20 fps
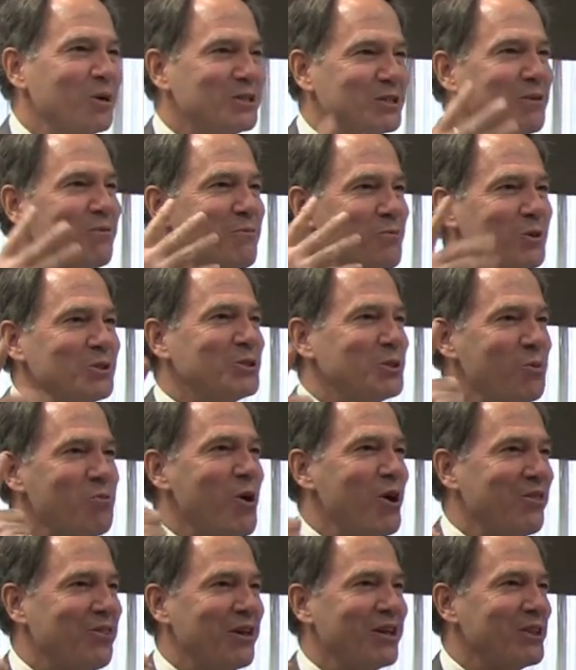What's the, what's the
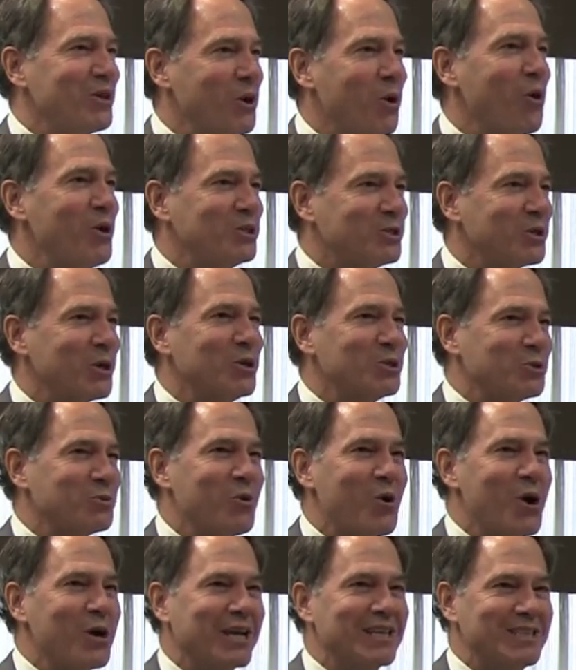one thing that always goes
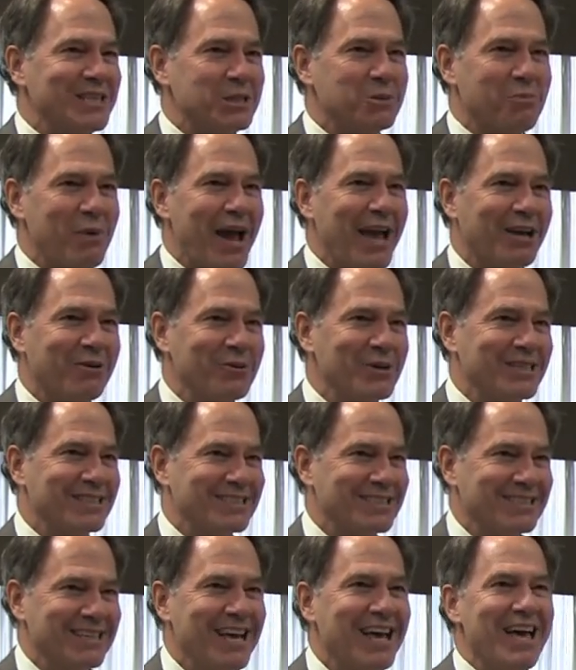wrong at these
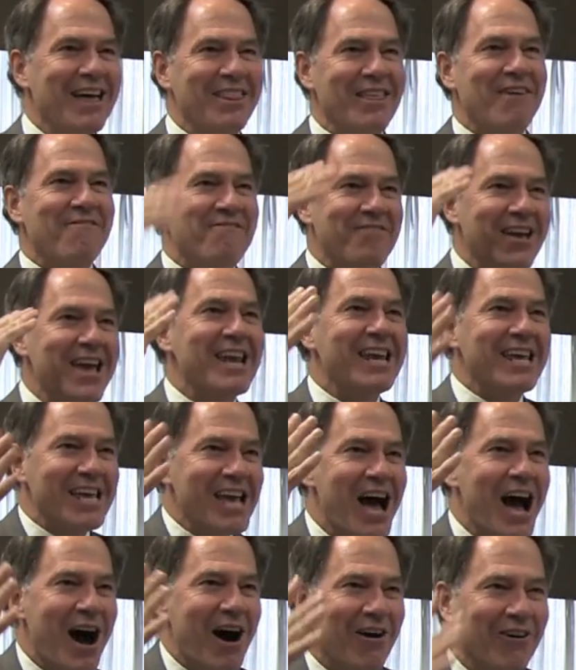banquets? The
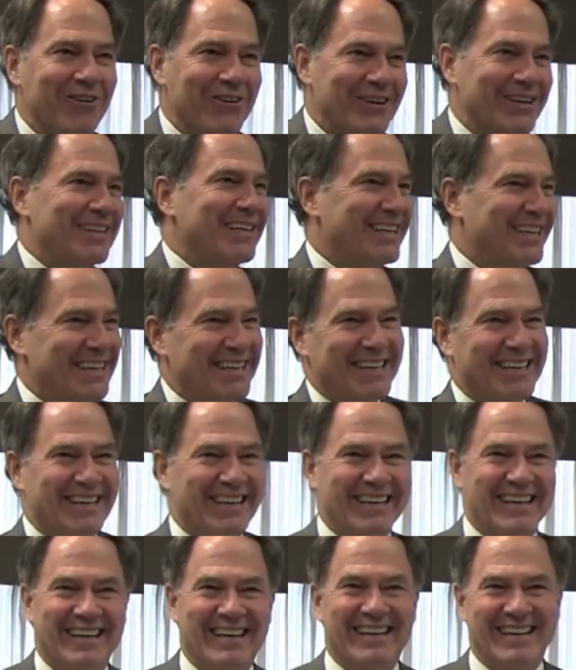video!
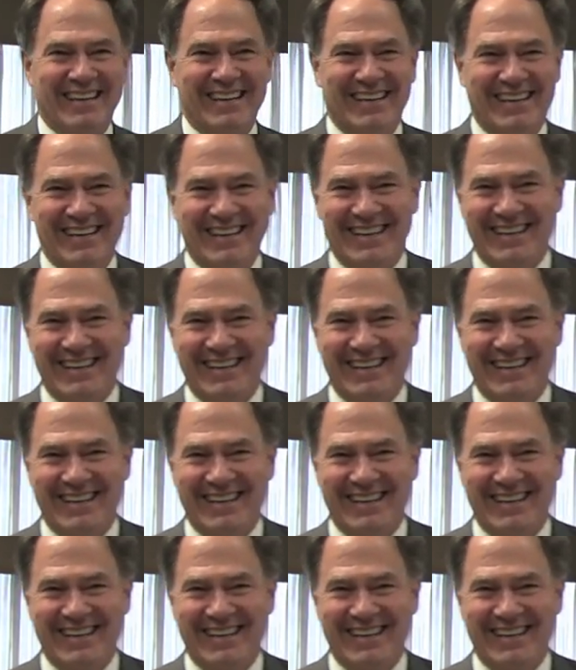Yeah.